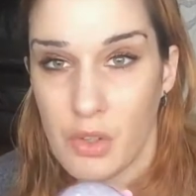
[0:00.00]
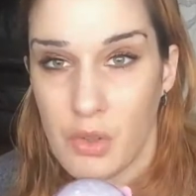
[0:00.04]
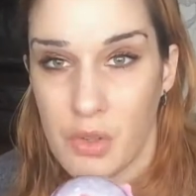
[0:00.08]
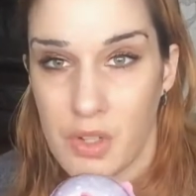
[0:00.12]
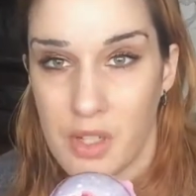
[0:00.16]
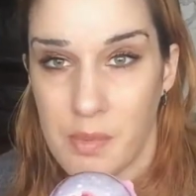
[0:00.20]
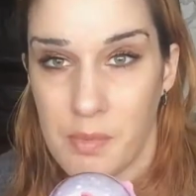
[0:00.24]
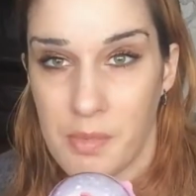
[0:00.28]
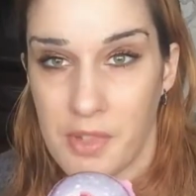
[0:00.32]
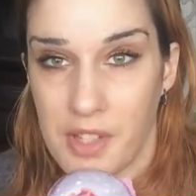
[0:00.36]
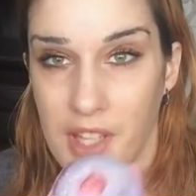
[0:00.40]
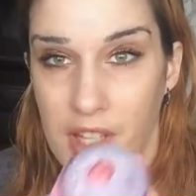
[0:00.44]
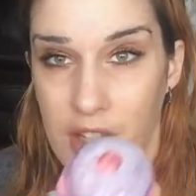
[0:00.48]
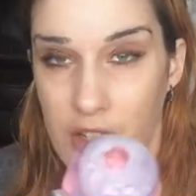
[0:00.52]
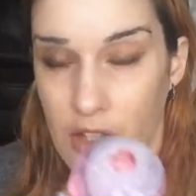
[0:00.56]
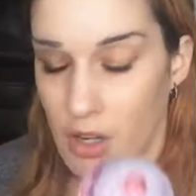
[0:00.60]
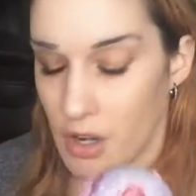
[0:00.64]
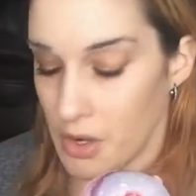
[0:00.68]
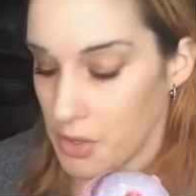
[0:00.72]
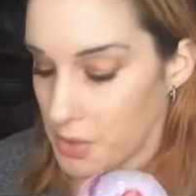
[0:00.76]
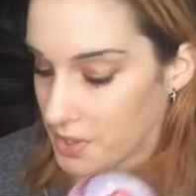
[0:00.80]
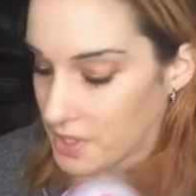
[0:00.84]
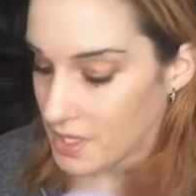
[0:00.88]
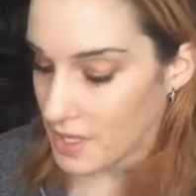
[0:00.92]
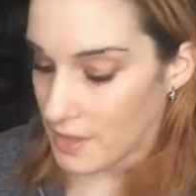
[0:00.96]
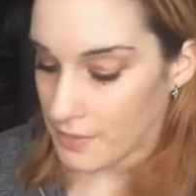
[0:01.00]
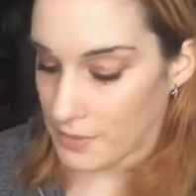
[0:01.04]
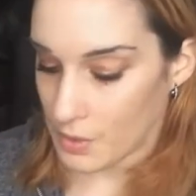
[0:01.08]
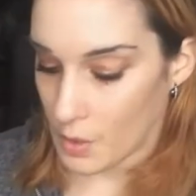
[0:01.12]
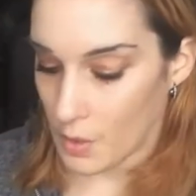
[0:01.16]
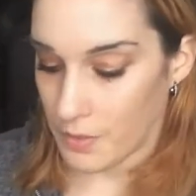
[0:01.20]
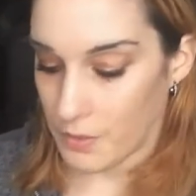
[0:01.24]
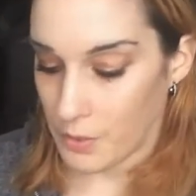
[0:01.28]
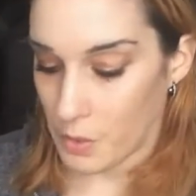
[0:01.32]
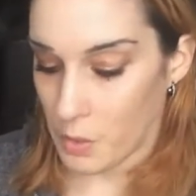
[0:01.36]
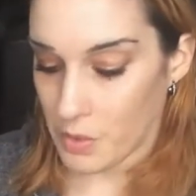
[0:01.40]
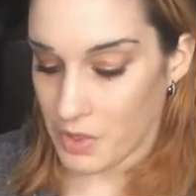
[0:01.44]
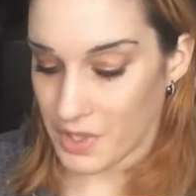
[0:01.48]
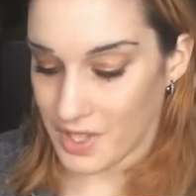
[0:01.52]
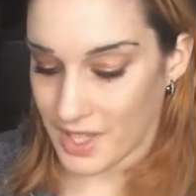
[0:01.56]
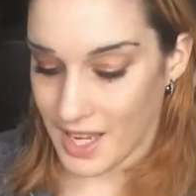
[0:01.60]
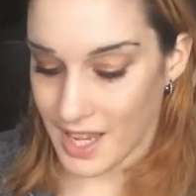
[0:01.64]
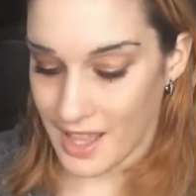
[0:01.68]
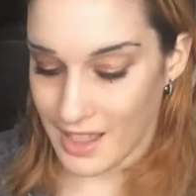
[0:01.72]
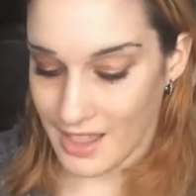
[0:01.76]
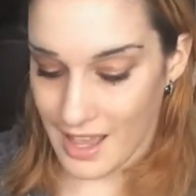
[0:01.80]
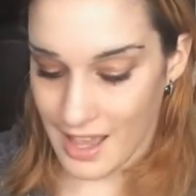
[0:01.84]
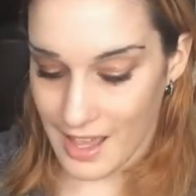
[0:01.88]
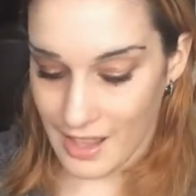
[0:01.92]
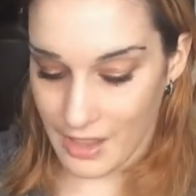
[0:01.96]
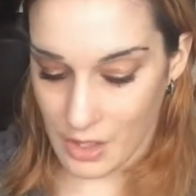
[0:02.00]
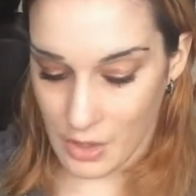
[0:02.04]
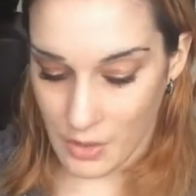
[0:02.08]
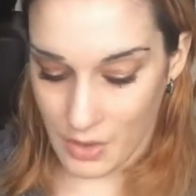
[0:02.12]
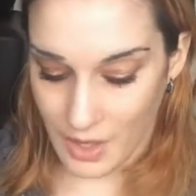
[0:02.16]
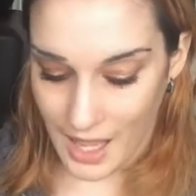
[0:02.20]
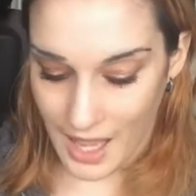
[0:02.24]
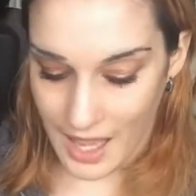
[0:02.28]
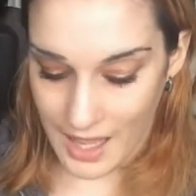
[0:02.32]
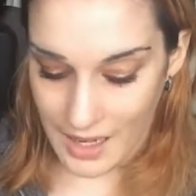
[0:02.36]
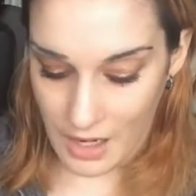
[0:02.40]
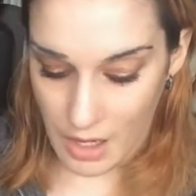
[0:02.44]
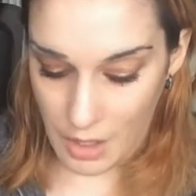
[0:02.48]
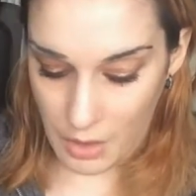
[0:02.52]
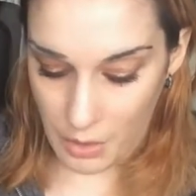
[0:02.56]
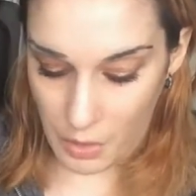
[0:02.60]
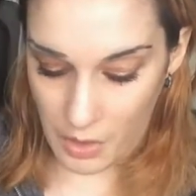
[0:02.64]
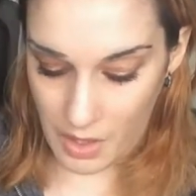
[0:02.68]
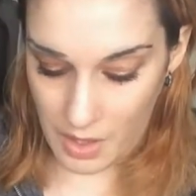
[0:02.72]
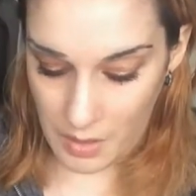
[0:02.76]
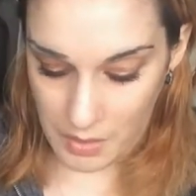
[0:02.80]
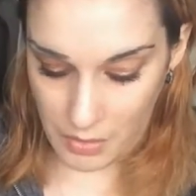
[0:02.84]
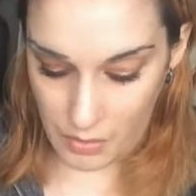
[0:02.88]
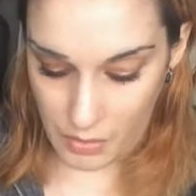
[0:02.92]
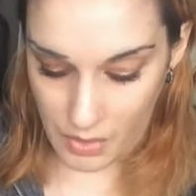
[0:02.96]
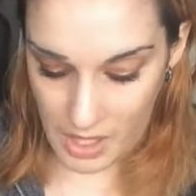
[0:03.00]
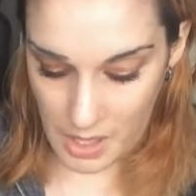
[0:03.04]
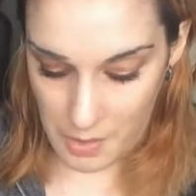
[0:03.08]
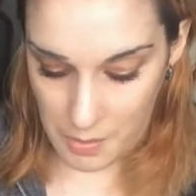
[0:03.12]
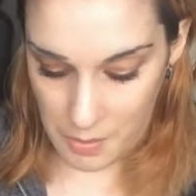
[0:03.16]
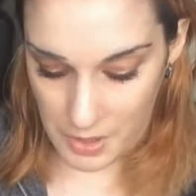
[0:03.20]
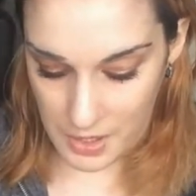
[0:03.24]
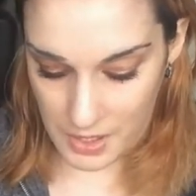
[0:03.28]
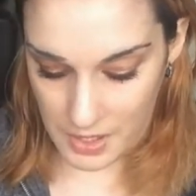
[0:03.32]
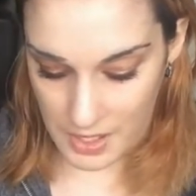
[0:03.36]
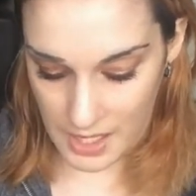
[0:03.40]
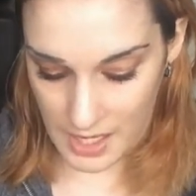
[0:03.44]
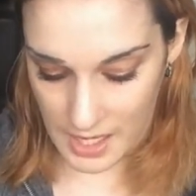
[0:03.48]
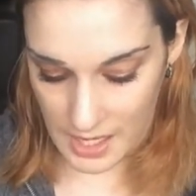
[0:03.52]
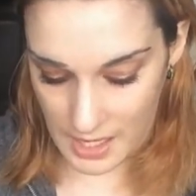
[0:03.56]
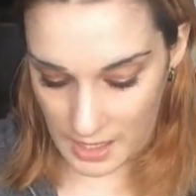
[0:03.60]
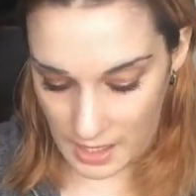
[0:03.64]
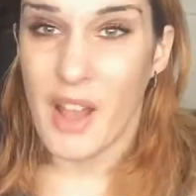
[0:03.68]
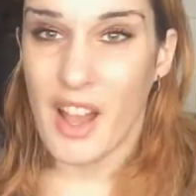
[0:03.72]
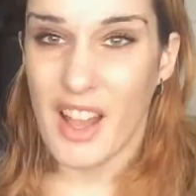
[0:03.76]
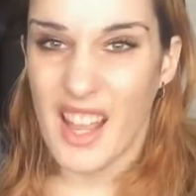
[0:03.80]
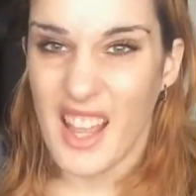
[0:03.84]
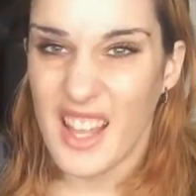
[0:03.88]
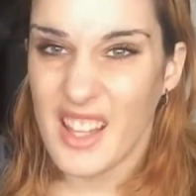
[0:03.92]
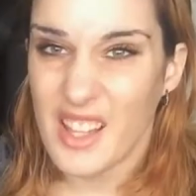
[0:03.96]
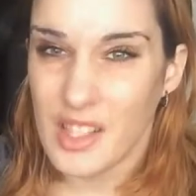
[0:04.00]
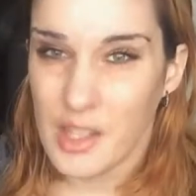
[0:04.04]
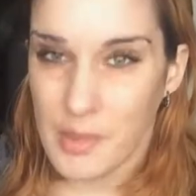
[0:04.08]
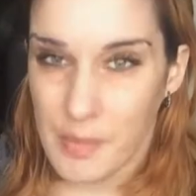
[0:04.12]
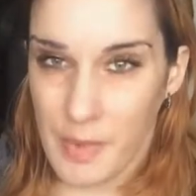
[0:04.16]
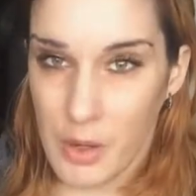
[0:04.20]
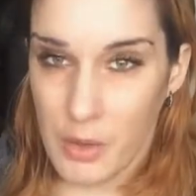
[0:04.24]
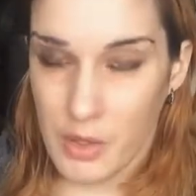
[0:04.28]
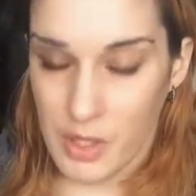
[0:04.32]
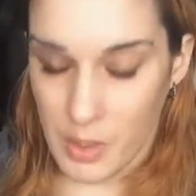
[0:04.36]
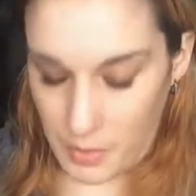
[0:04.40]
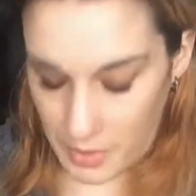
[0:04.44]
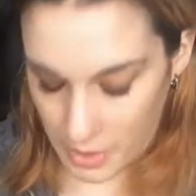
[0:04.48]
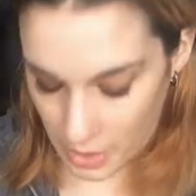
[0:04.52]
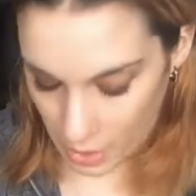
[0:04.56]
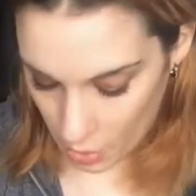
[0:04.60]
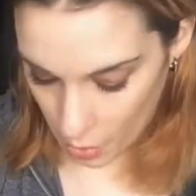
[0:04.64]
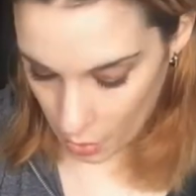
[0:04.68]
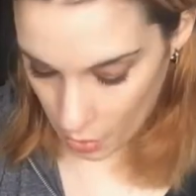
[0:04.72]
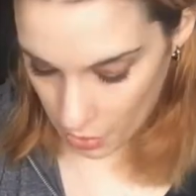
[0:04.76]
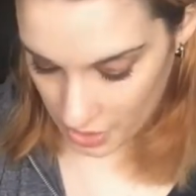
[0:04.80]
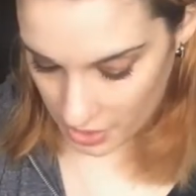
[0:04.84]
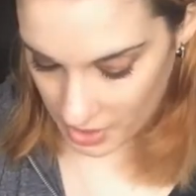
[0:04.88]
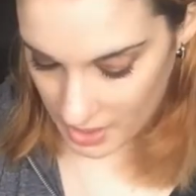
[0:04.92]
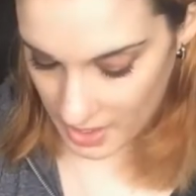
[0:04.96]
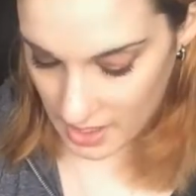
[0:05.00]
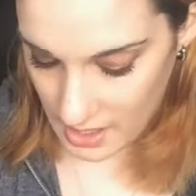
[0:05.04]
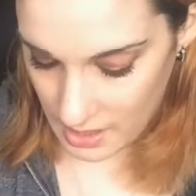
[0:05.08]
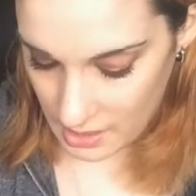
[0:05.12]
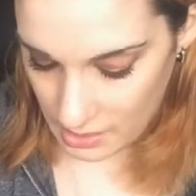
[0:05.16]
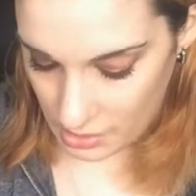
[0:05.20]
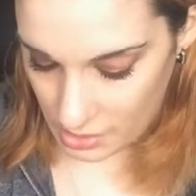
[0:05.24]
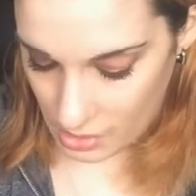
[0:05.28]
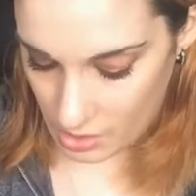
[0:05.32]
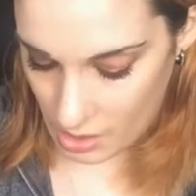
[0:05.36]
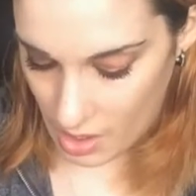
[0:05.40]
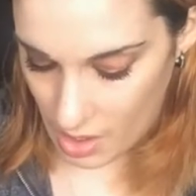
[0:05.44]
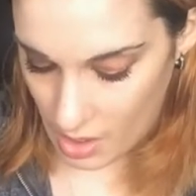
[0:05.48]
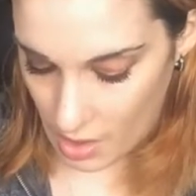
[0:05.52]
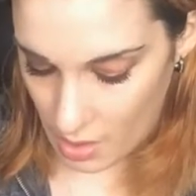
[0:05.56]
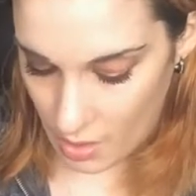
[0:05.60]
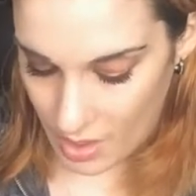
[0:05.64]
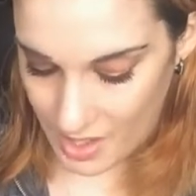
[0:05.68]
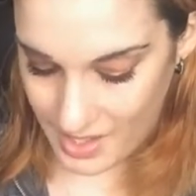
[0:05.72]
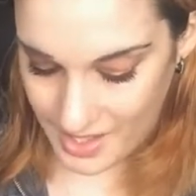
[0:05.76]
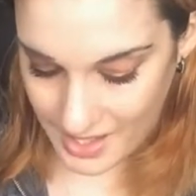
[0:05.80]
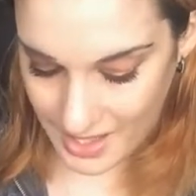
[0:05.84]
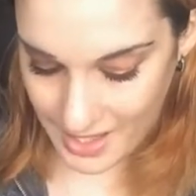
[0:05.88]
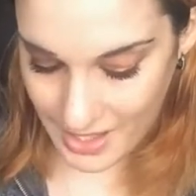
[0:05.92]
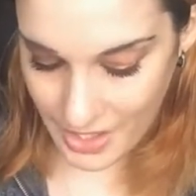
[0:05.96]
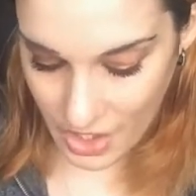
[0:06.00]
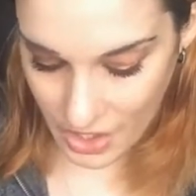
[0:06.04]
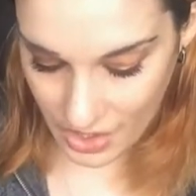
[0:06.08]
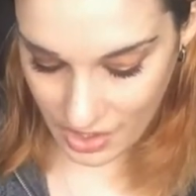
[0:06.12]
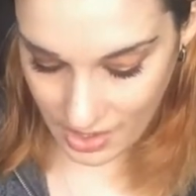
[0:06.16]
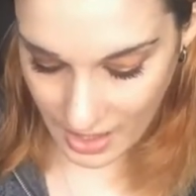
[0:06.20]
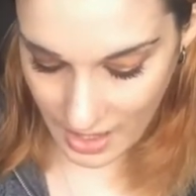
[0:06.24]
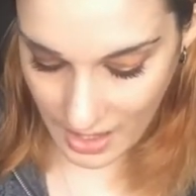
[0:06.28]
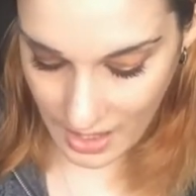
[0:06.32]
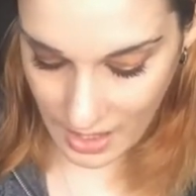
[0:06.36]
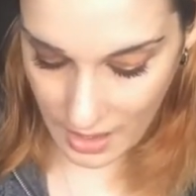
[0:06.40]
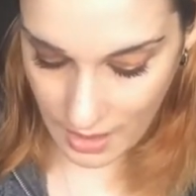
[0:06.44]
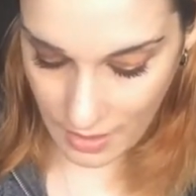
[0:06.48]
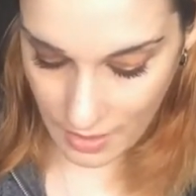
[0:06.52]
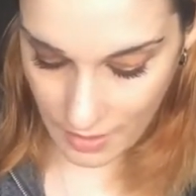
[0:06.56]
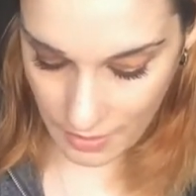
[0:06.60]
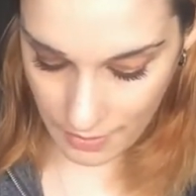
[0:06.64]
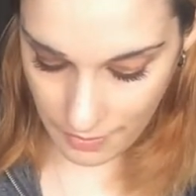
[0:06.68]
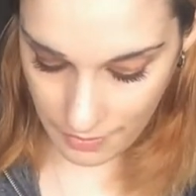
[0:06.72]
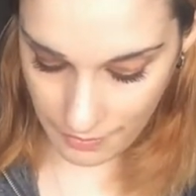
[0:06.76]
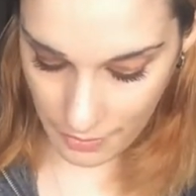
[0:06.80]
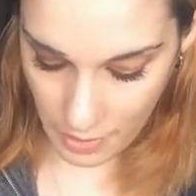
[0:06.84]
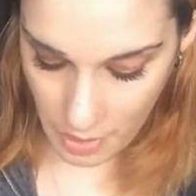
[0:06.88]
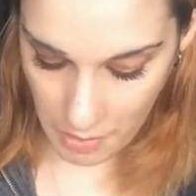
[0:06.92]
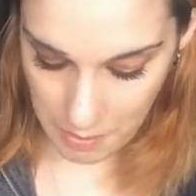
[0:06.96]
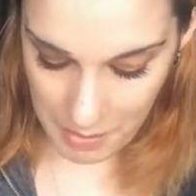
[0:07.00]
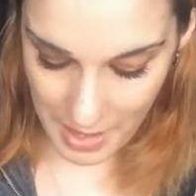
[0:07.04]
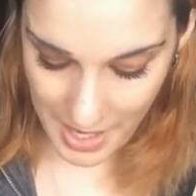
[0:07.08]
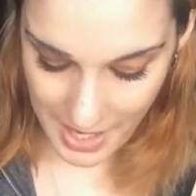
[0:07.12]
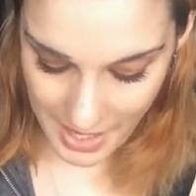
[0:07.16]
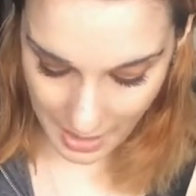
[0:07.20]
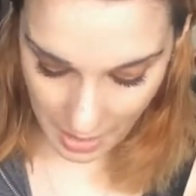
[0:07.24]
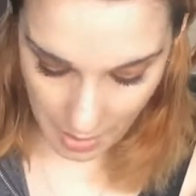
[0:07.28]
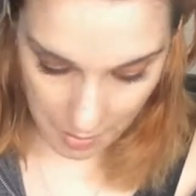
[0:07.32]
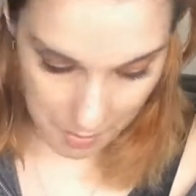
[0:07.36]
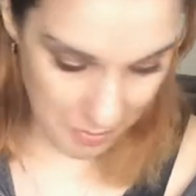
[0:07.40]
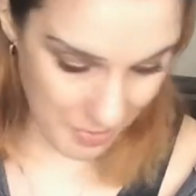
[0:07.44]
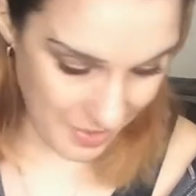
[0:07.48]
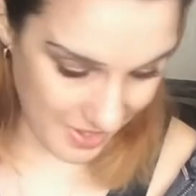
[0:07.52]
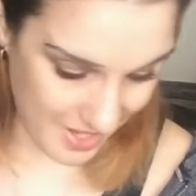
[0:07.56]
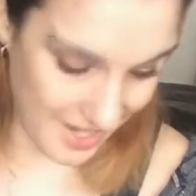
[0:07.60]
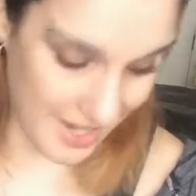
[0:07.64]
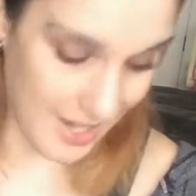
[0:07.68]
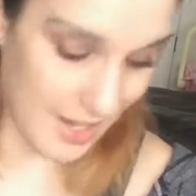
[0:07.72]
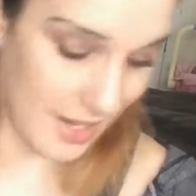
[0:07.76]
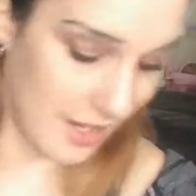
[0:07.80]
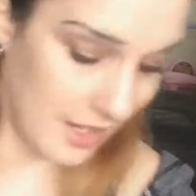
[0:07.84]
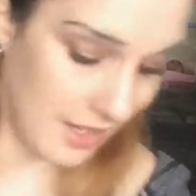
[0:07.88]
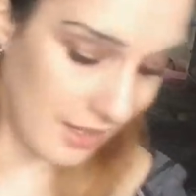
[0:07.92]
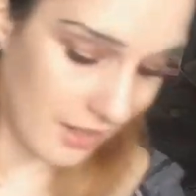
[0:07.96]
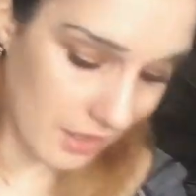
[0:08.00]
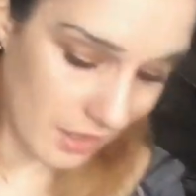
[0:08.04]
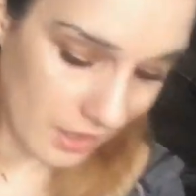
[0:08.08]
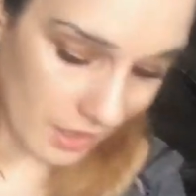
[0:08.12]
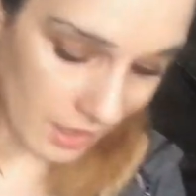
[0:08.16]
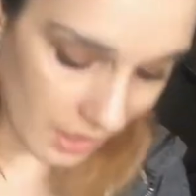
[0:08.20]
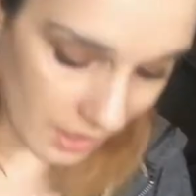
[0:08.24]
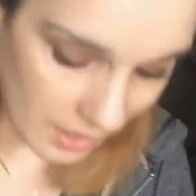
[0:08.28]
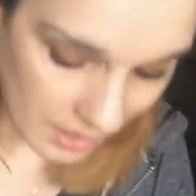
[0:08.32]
a Christmas exclusive, so if you want to get that, and you can. I thought that was really pretty. I hadn't smelt it when I ordered it, so I did just get it for the pink prettiness.